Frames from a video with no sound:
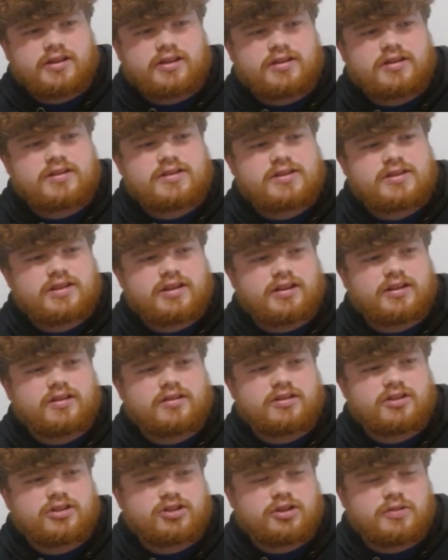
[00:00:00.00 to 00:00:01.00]
It's in
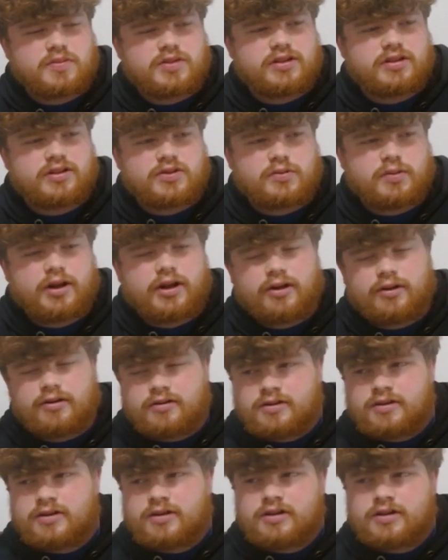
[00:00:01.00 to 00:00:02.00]
the description as well.
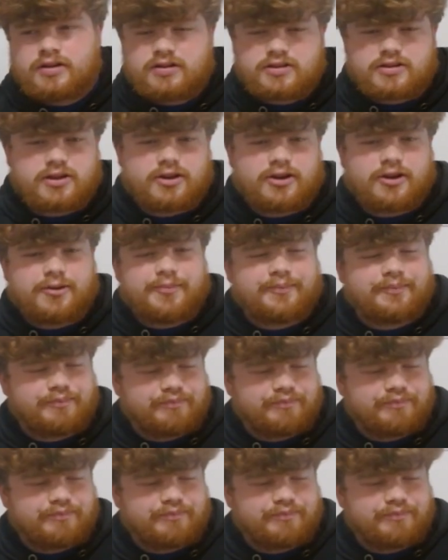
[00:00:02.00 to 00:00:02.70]
So